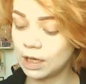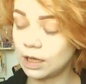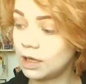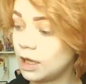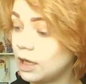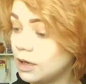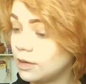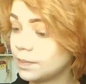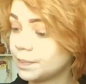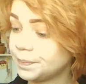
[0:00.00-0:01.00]
And
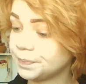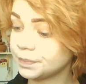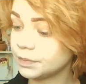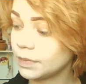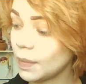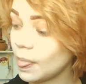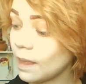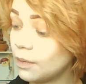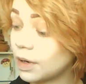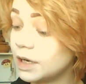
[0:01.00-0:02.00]
then
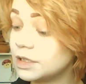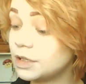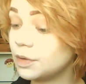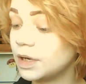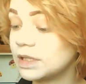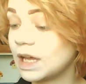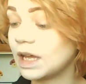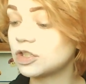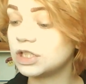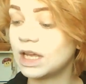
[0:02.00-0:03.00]
what I do is I
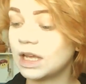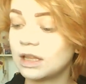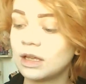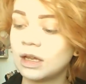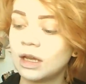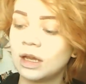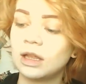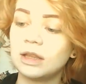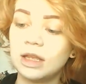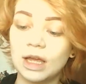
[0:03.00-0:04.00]
actually take
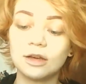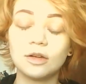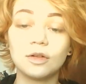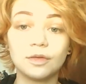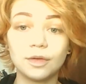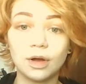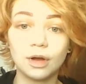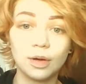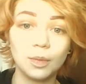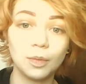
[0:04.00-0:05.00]
the end of
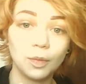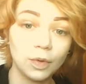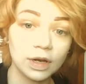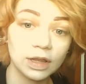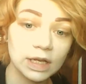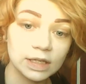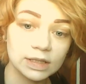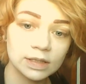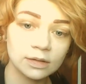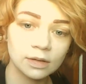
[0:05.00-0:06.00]
one of
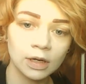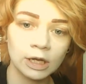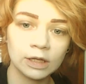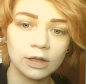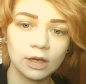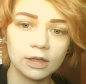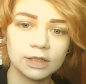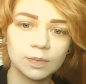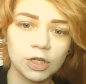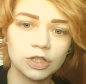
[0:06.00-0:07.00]
these, the
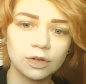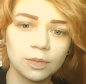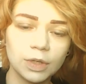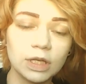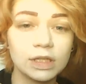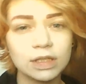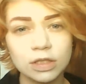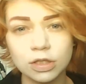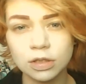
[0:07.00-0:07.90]
smudger piece,